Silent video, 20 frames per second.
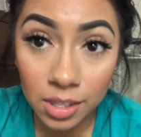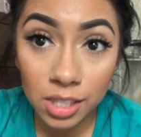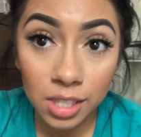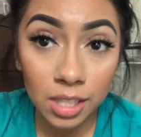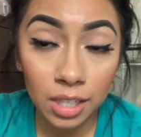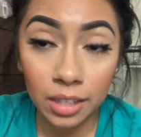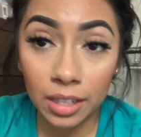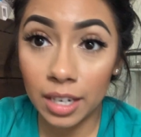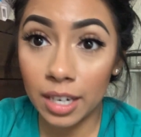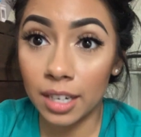
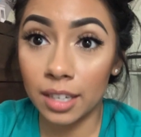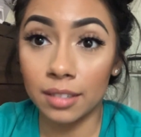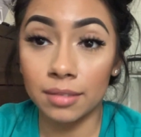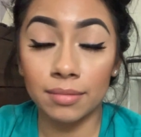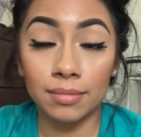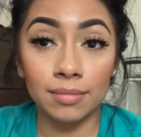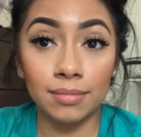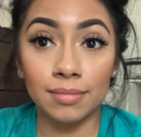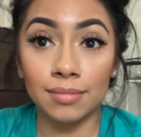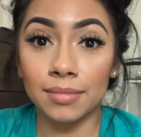there.
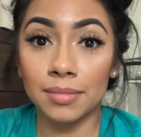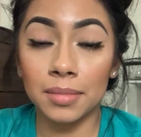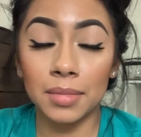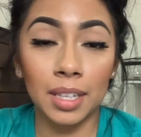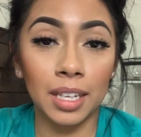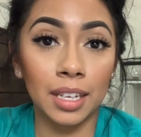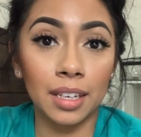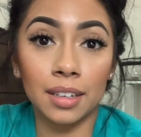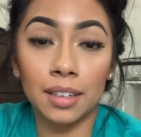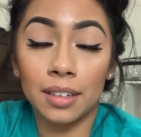
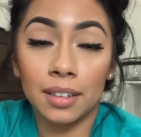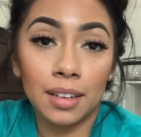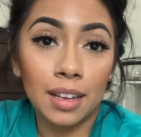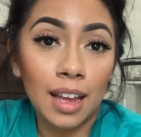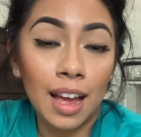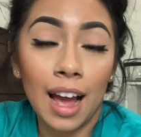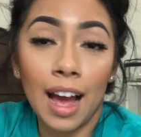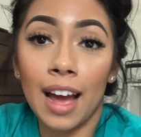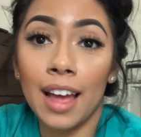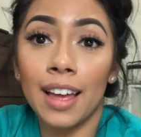Like
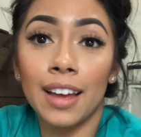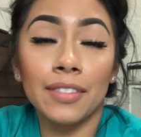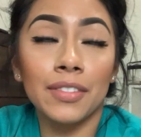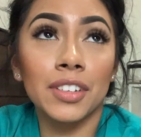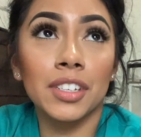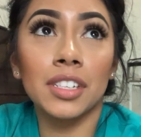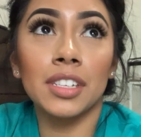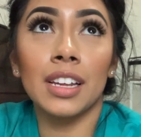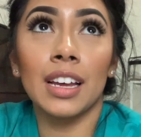I have